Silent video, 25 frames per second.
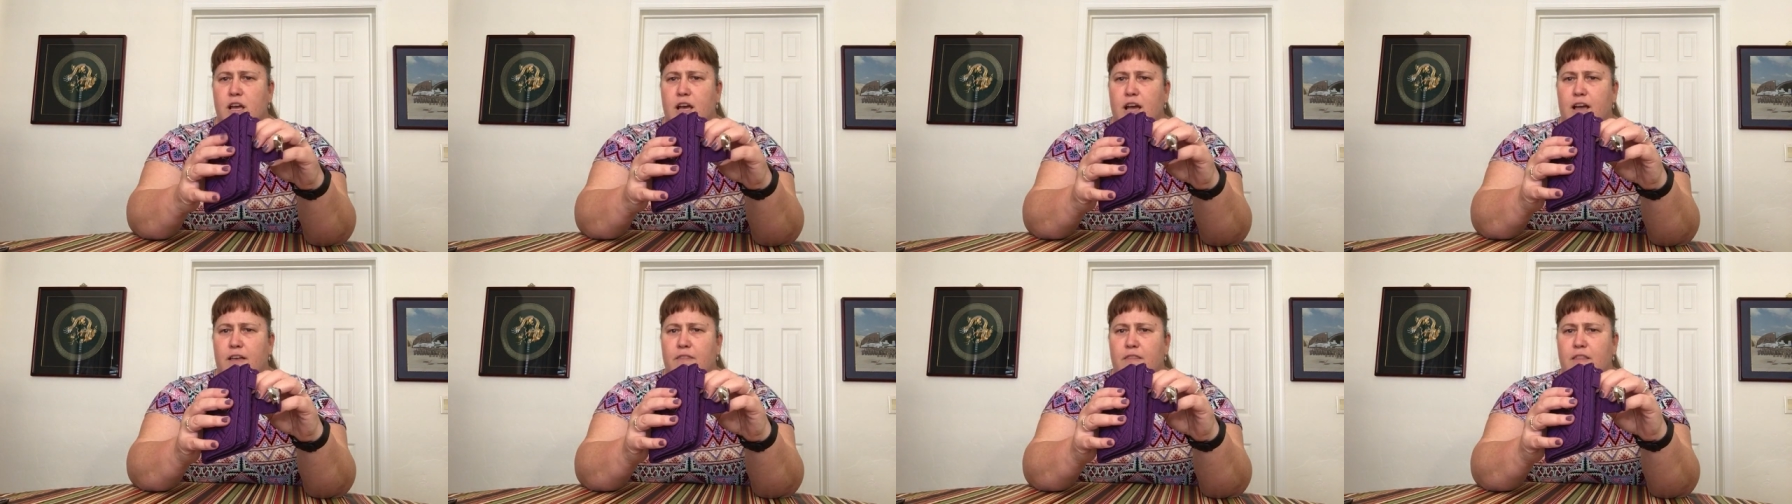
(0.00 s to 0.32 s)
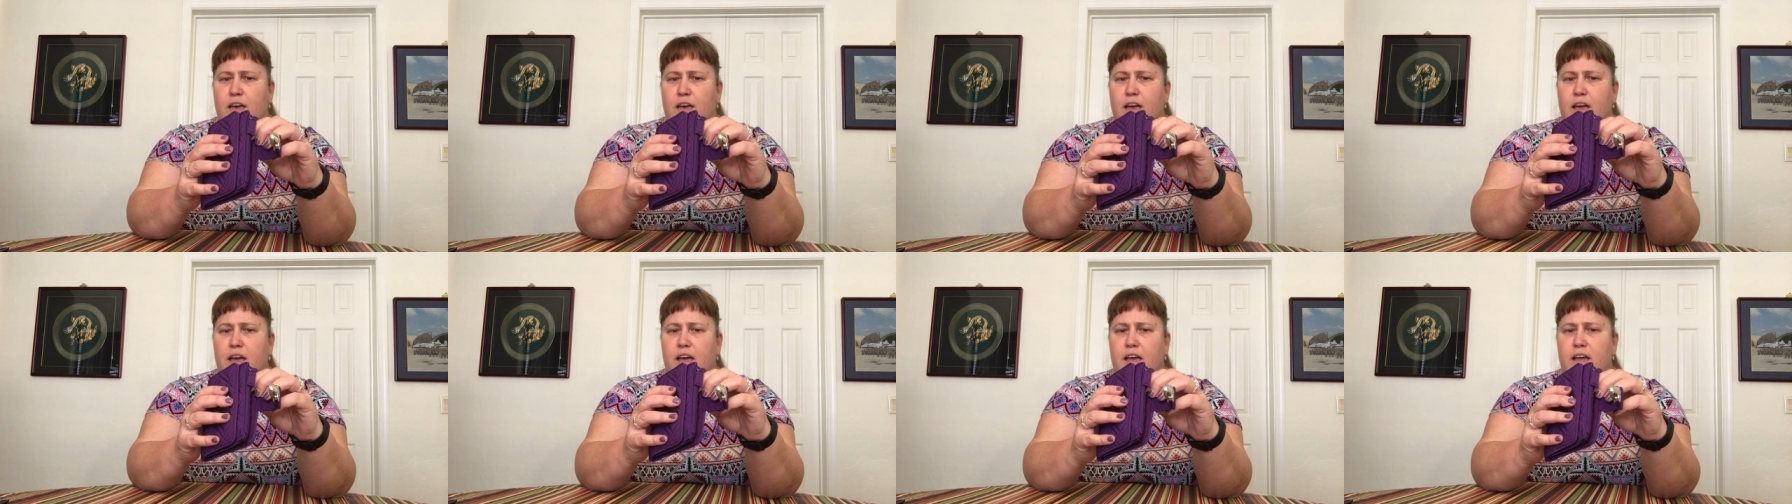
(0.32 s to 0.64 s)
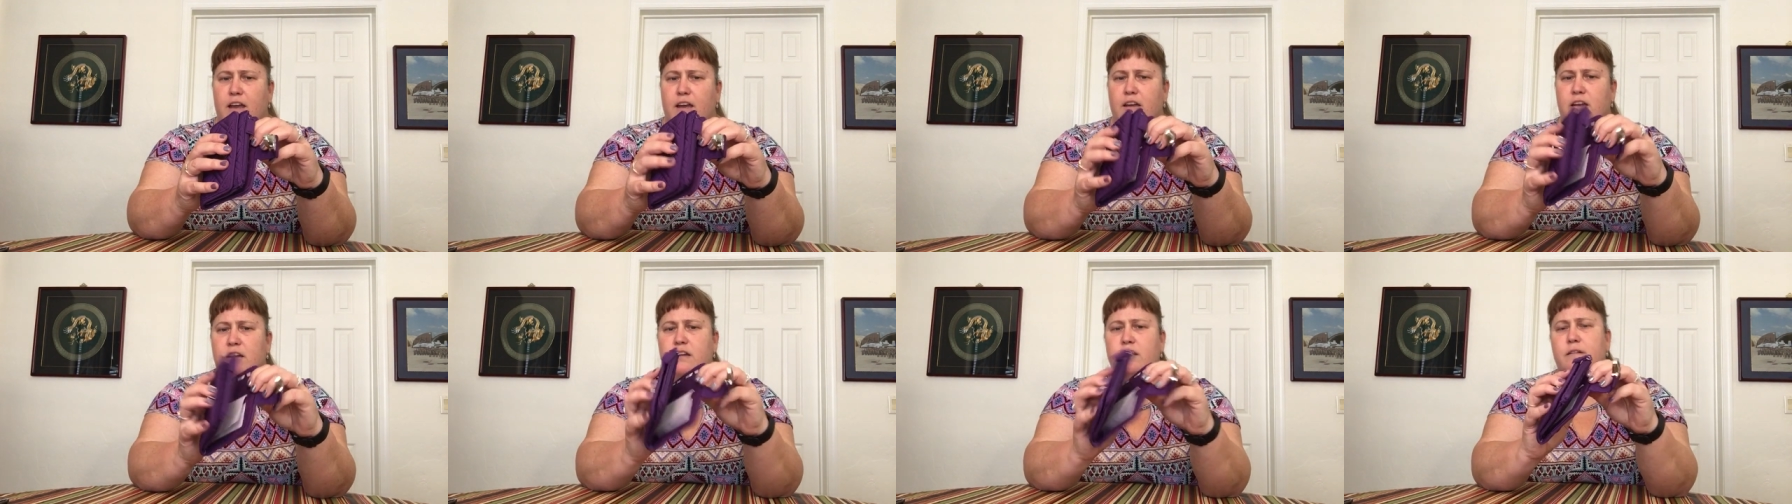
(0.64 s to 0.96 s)
And
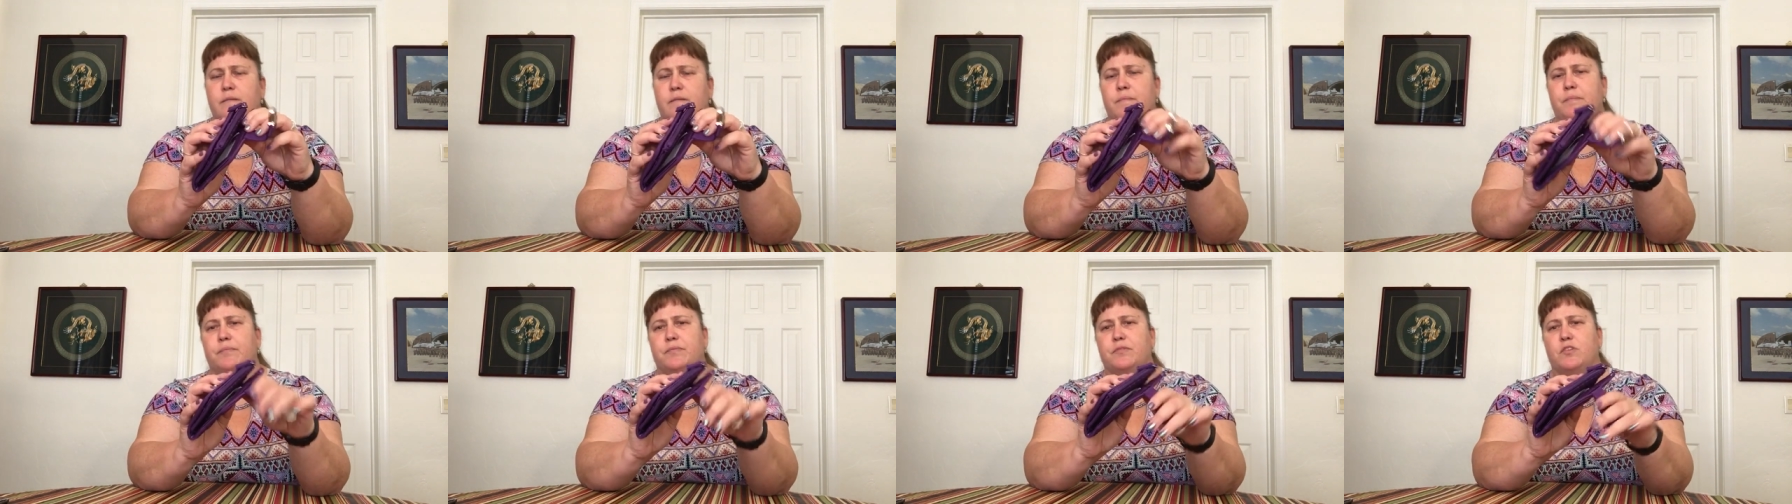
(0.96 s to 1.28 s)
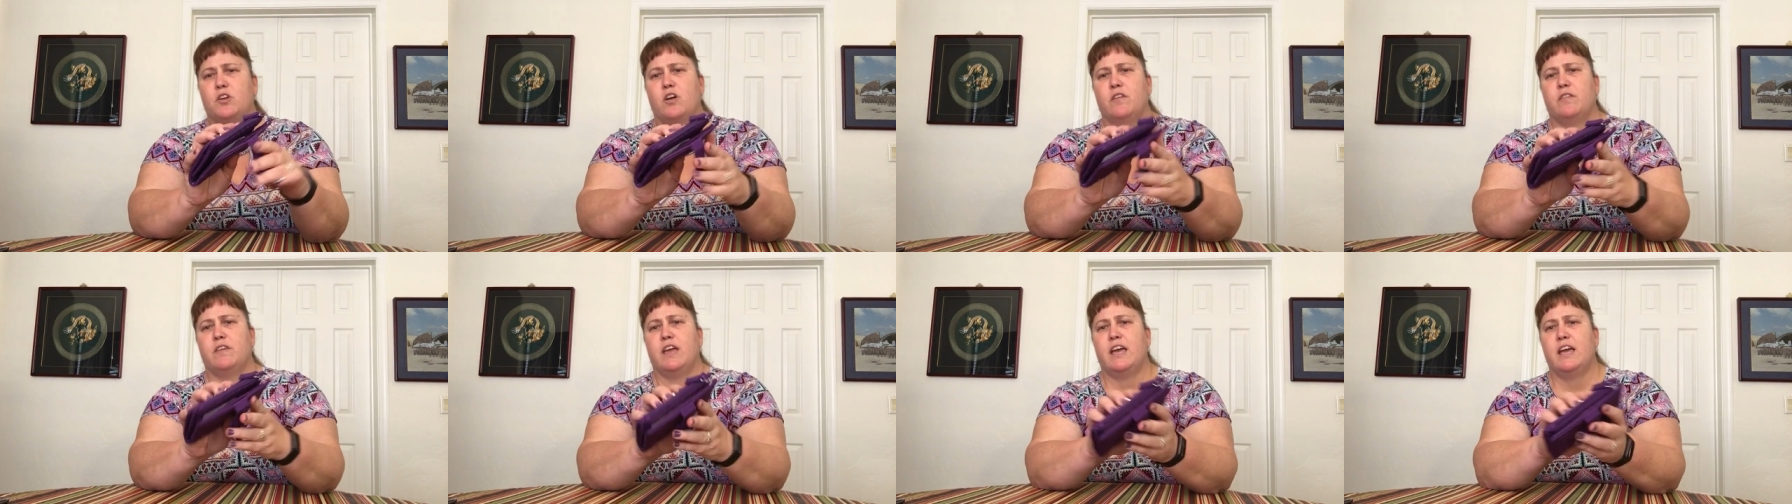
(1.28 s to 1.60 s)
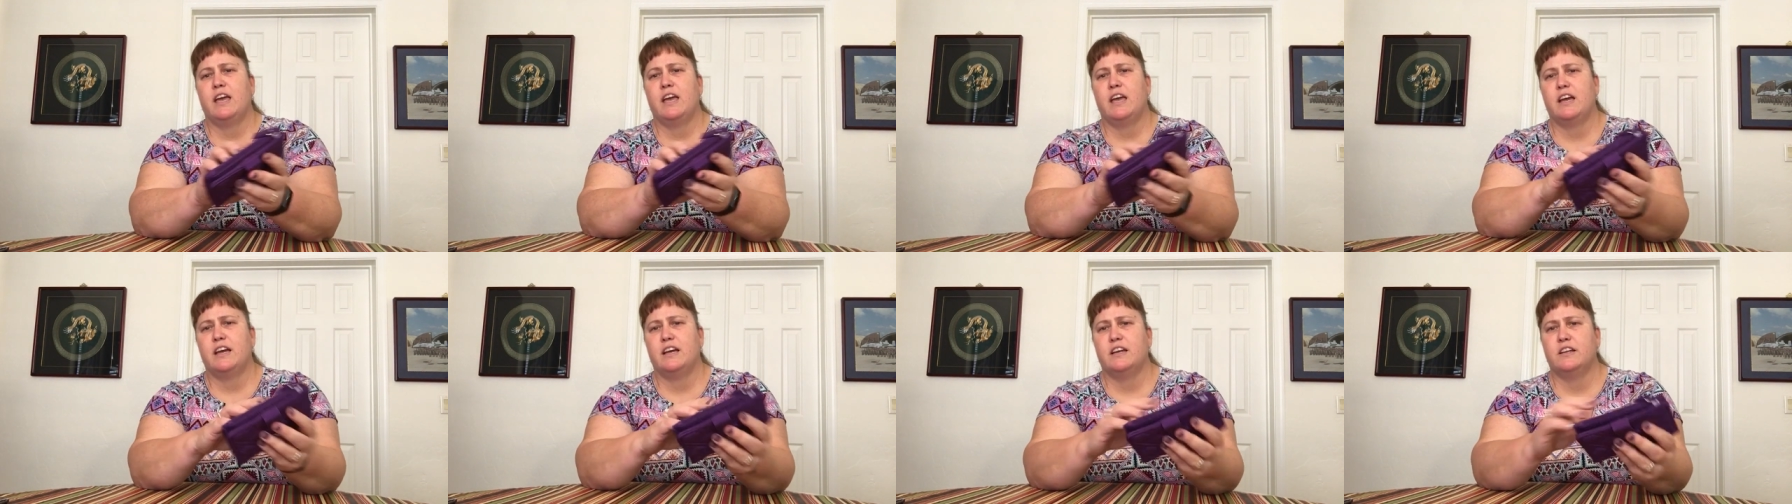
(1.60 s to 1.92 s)
then on the
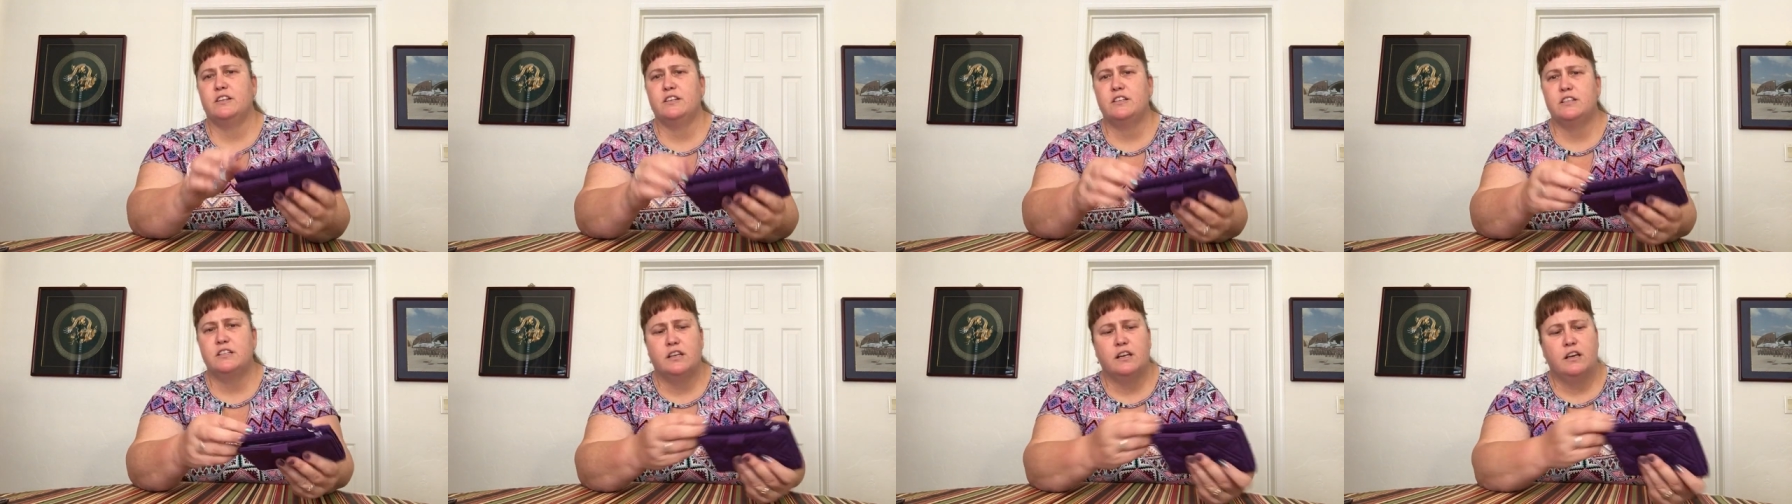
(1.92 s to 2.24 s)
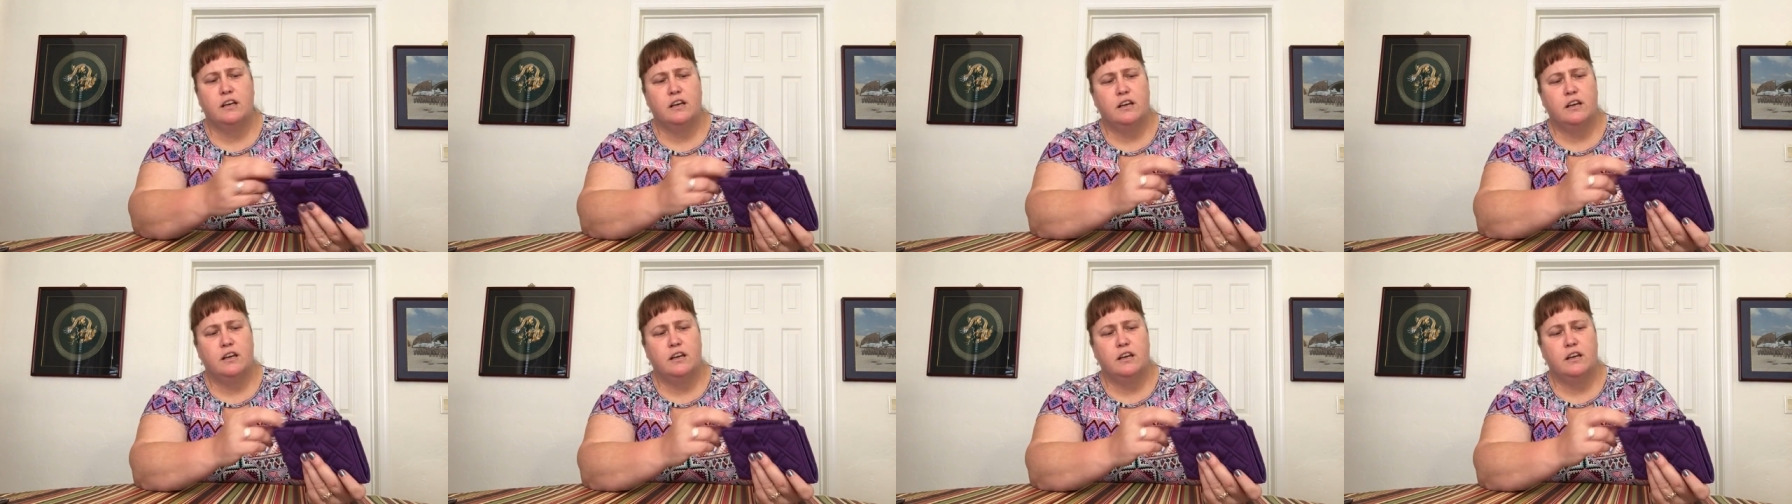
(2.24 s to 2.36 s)
end,